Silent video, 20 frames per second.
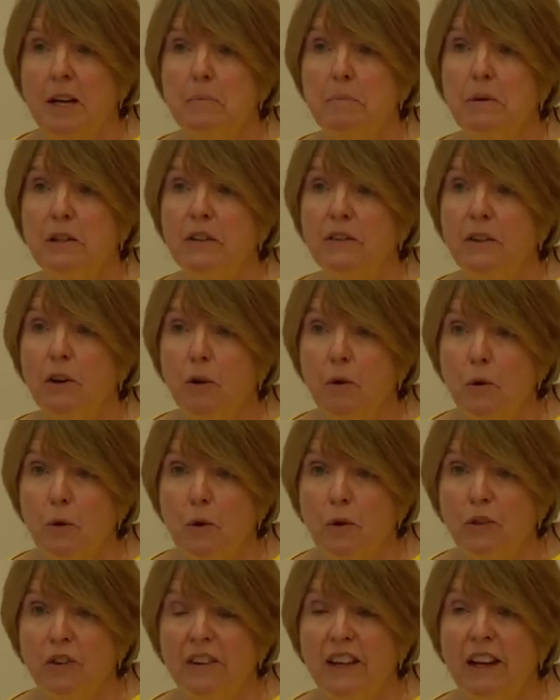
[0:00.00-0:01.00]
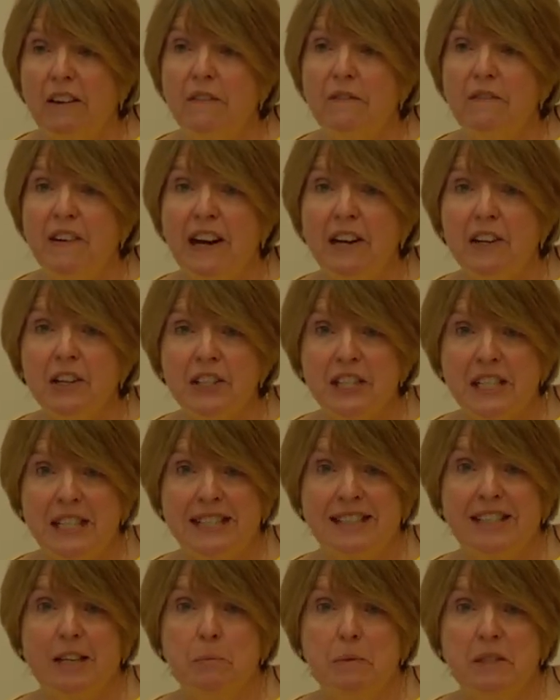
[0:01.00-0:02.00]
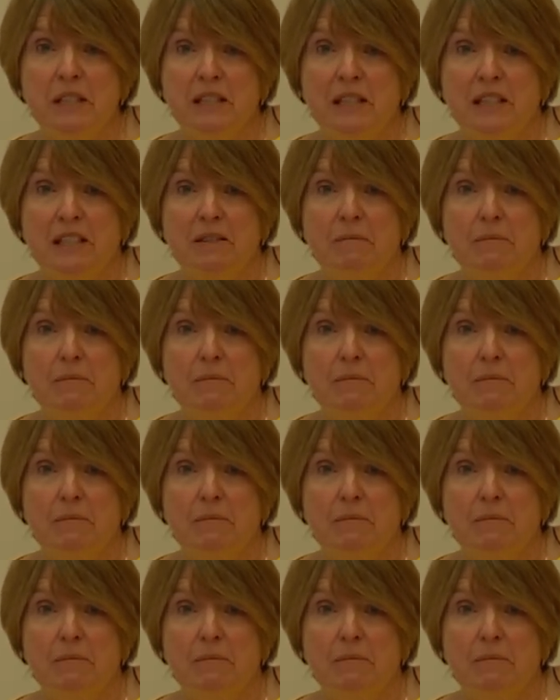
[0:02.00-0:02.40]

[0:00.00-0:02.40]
But of course, there are vast subsidies